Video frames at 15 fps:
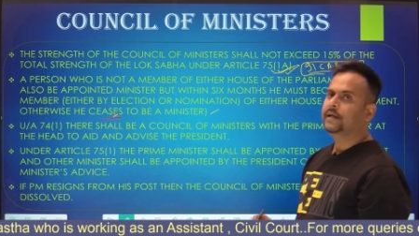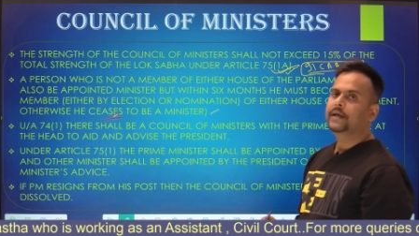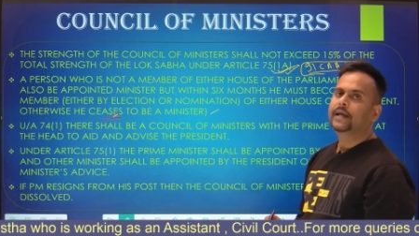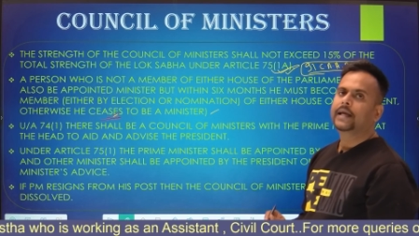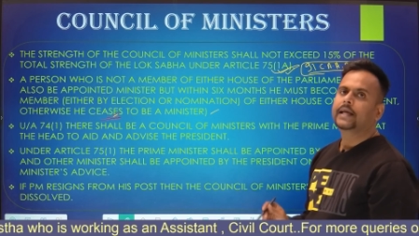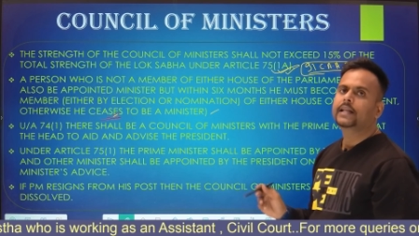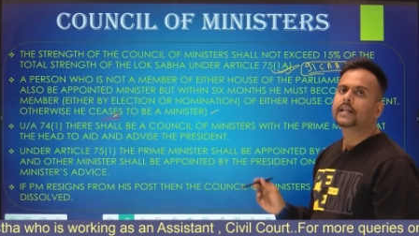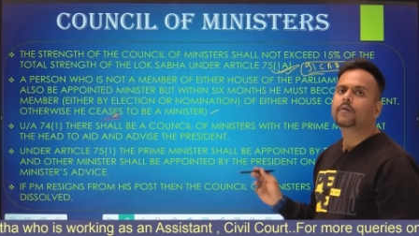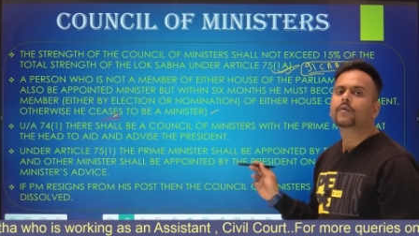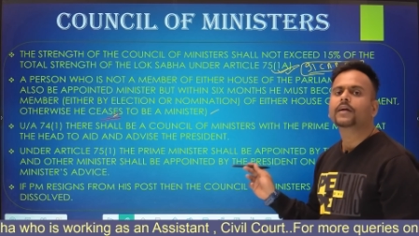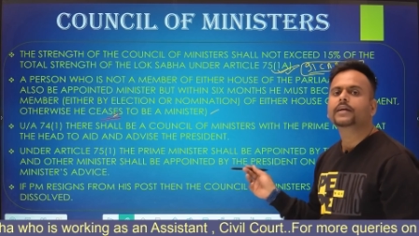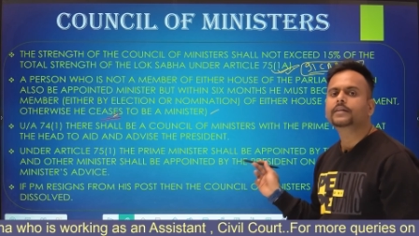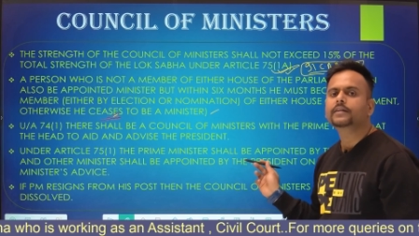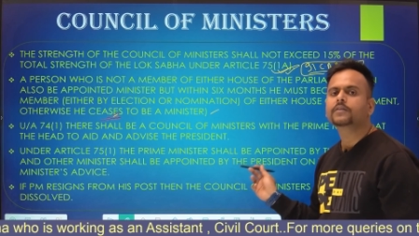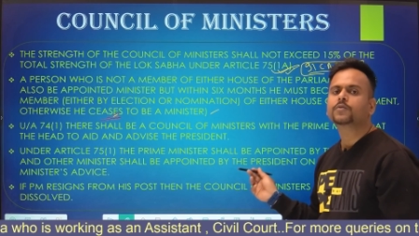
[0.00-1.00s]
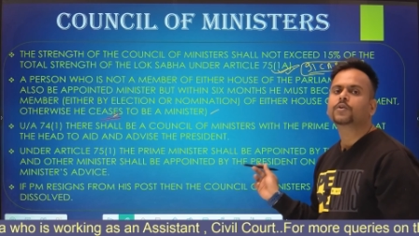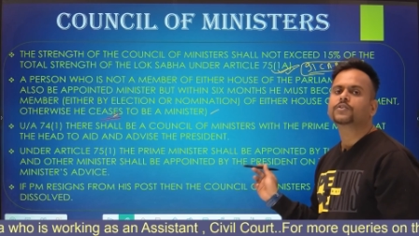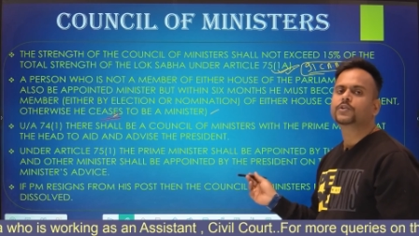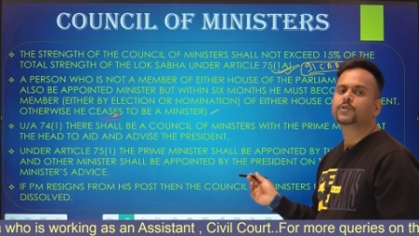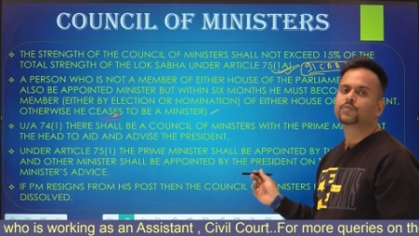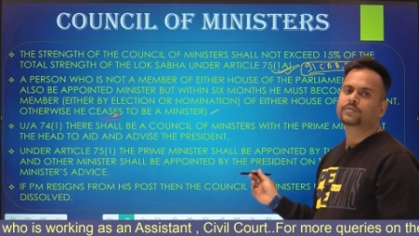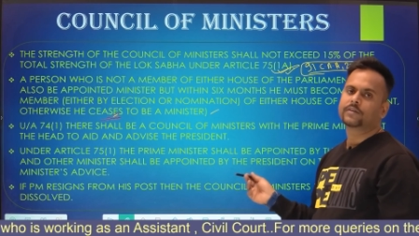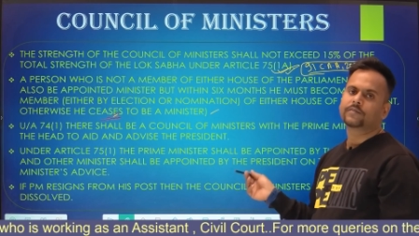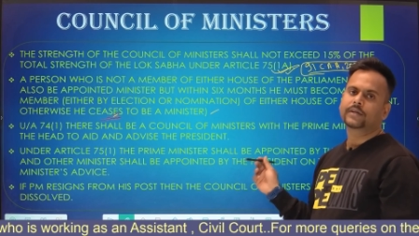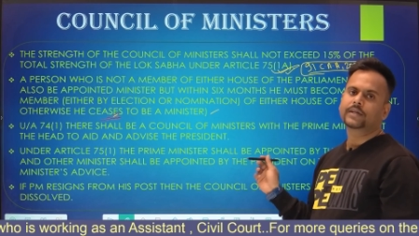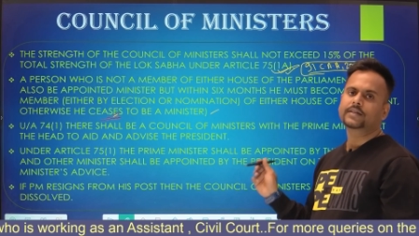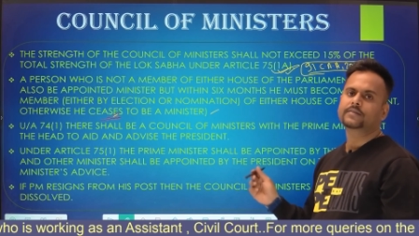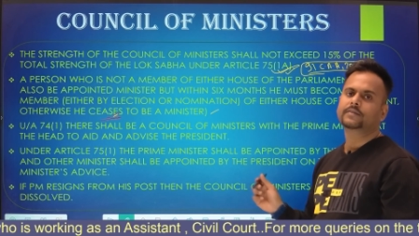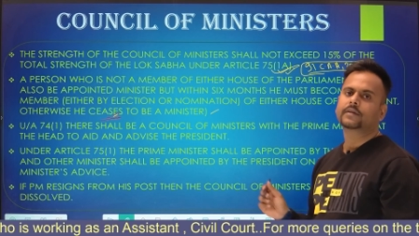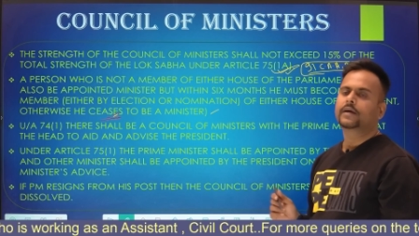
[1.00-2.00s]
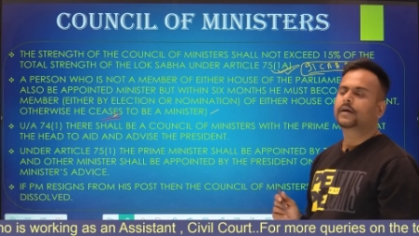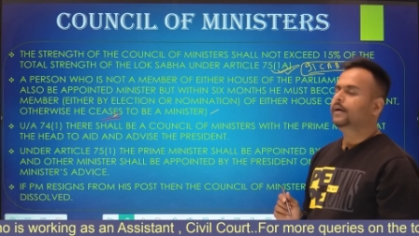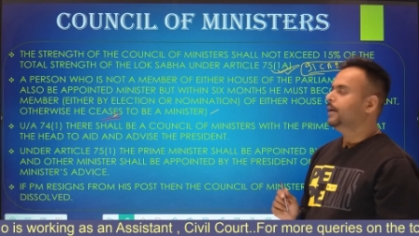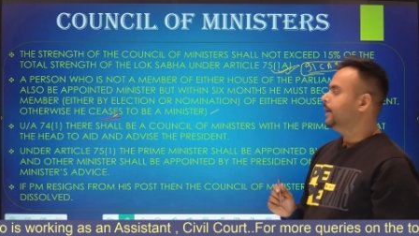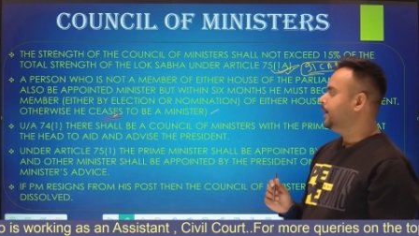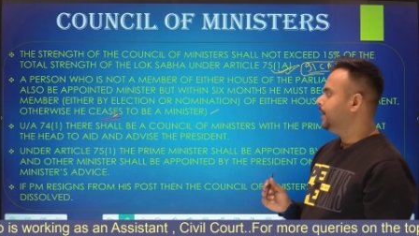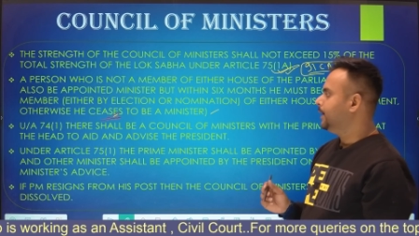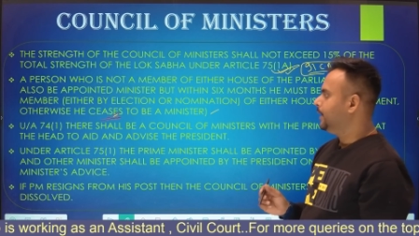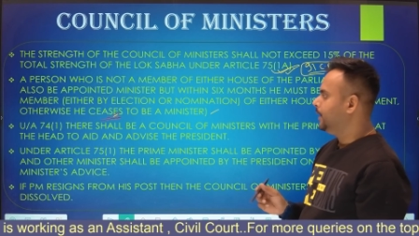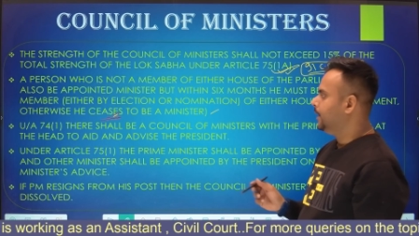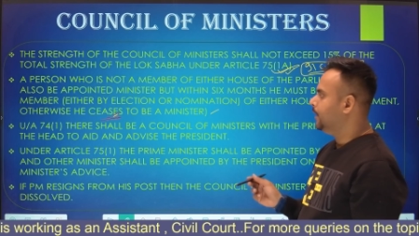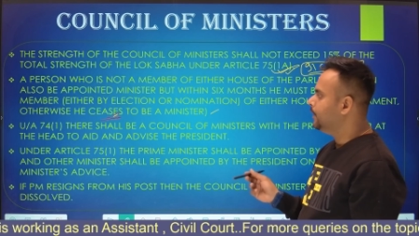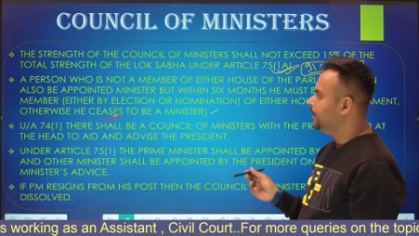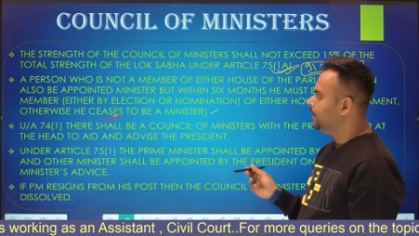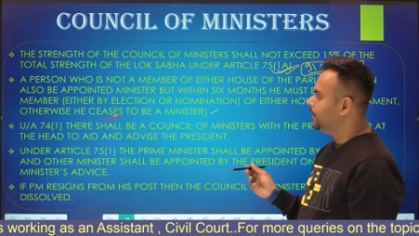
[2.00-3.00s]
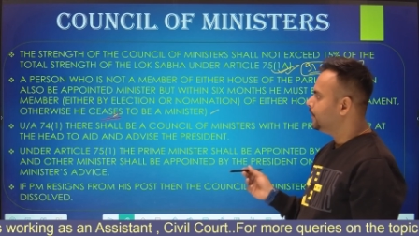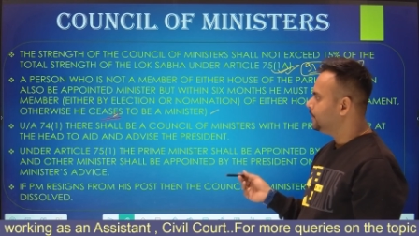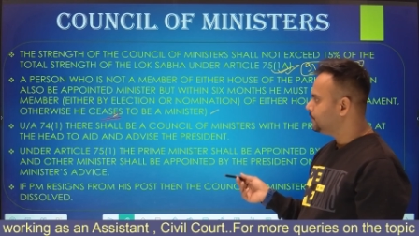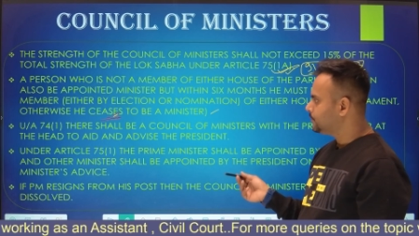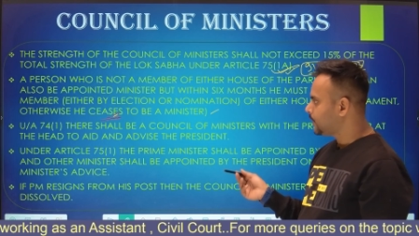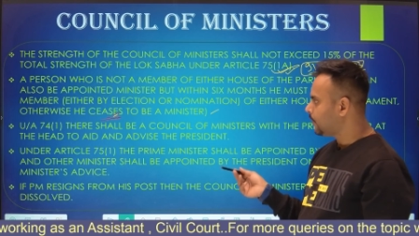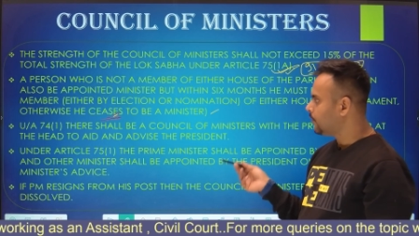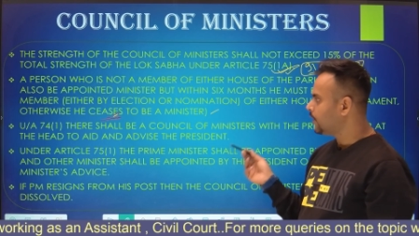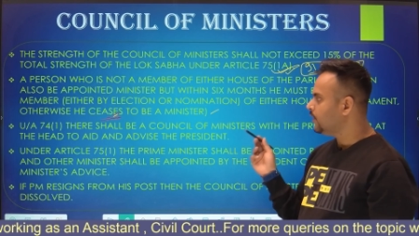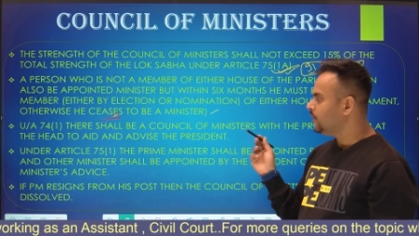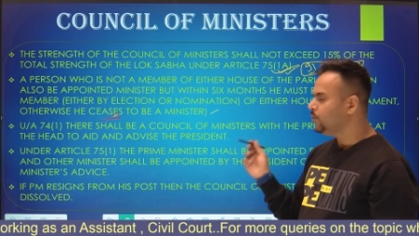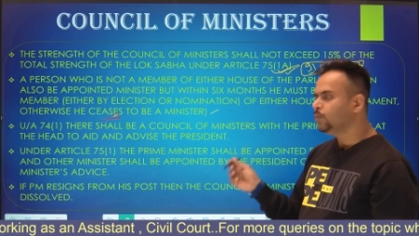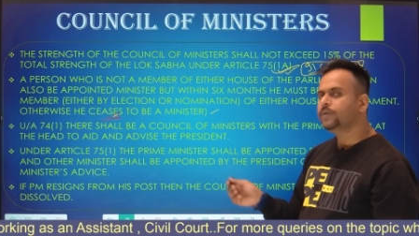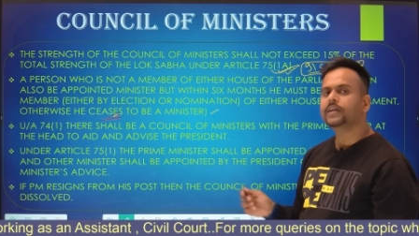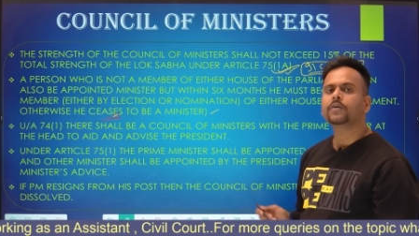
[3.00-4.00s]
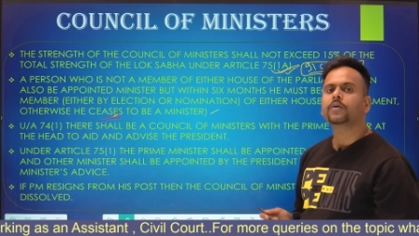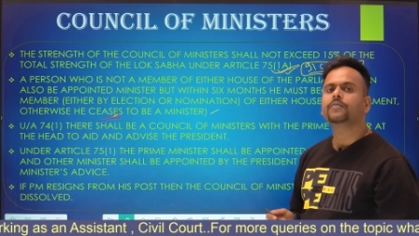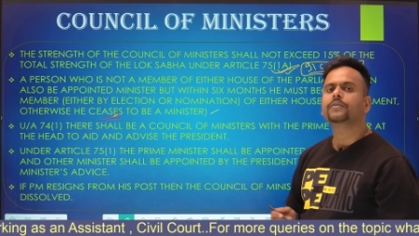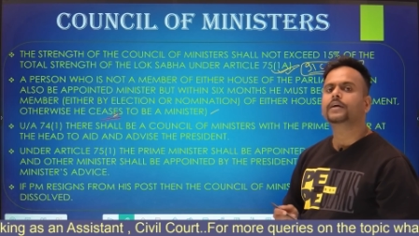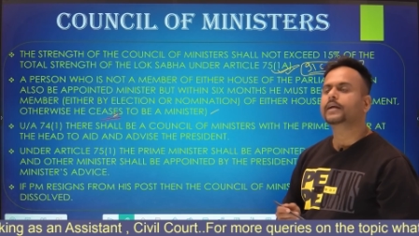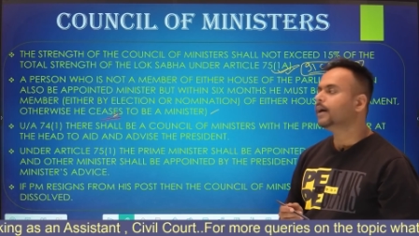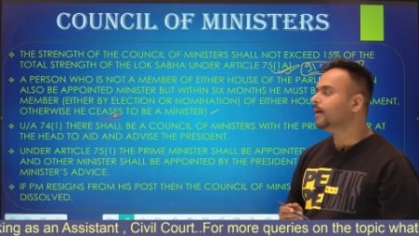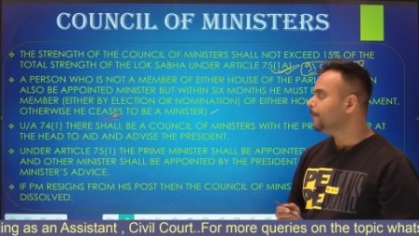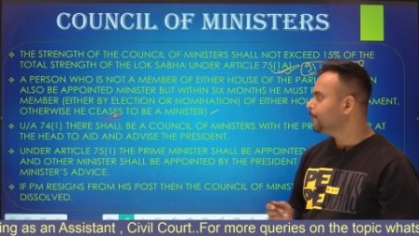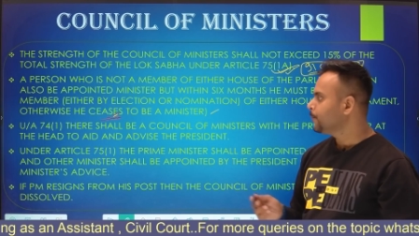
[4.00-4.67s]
In our Indian Constitution, friends, our Union of India,